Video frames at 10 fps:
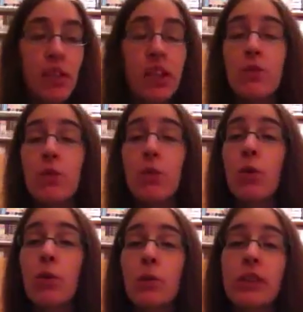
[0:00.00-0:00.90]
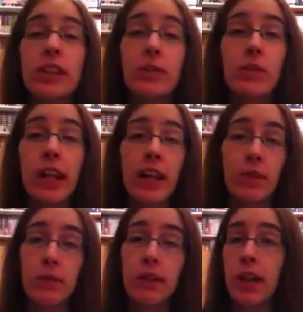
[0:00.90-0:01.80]
That was a horrible evil laugh,
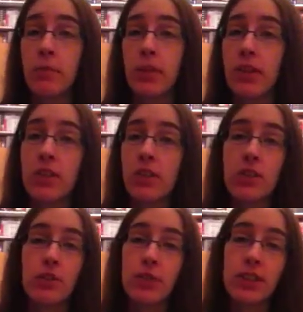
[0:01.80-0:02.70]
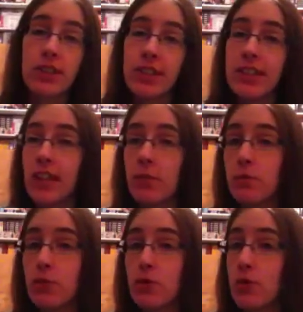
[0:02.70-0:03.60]
but I'm not going to fix it. I'm
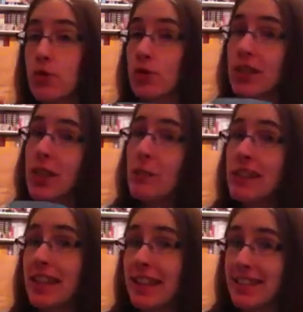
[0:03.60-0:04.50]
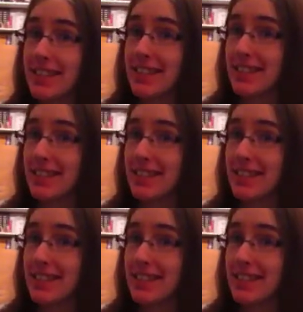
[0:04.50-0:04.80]
just going to keep it as it